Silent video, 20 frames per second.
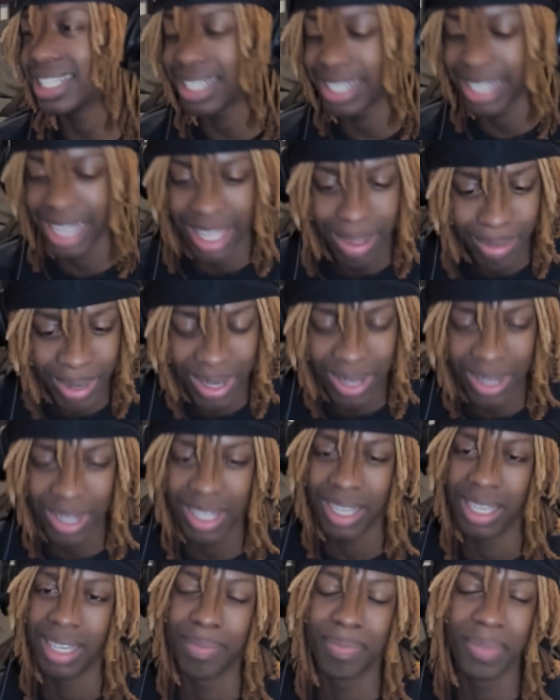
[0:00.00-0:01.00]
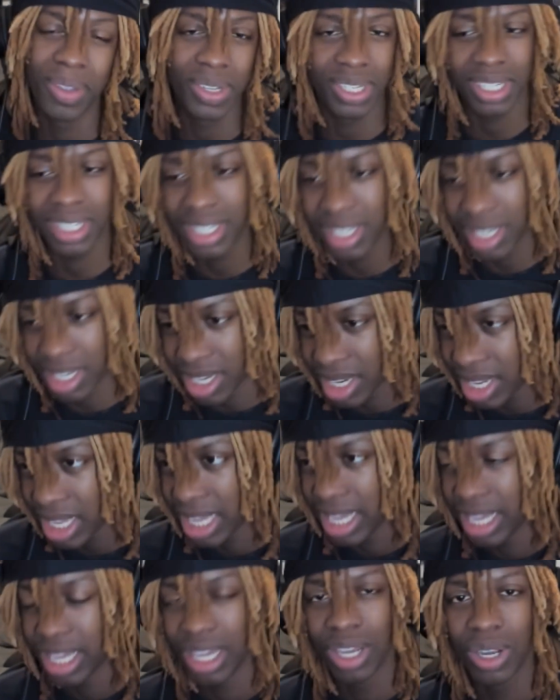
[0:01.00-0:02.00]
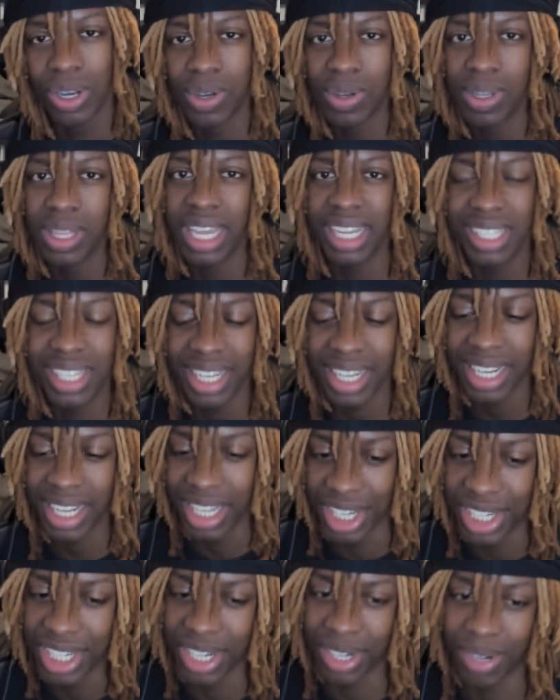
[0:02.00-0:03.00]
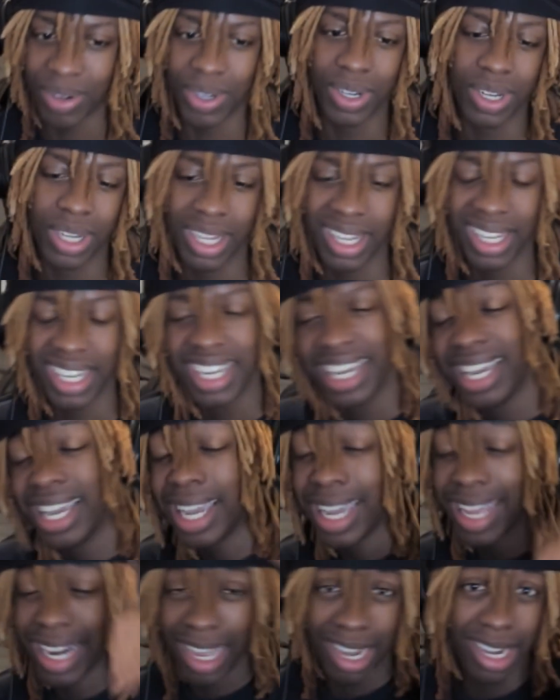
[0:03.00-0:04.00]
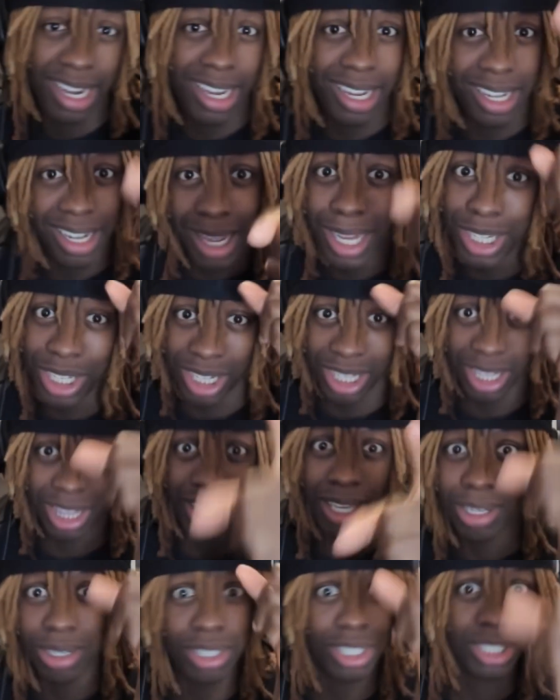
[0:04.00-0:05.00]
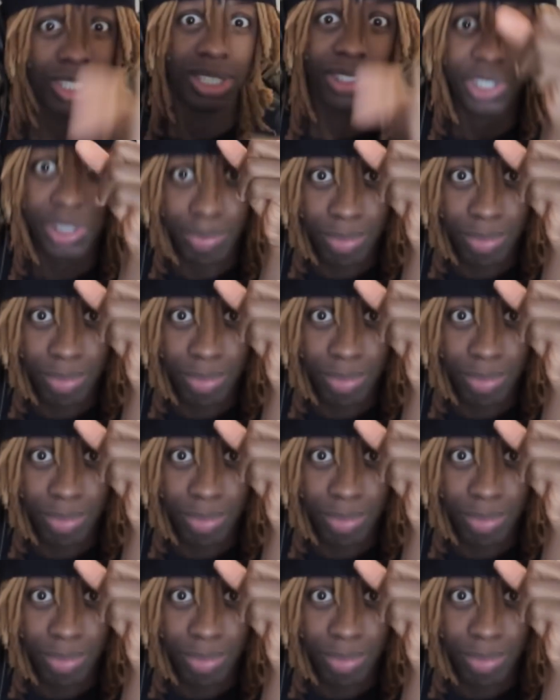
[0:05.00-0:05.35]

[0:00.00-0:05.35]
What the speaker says: to death, bro. Music's good. Cool ass nigga in general. And I need that JELEEL juice,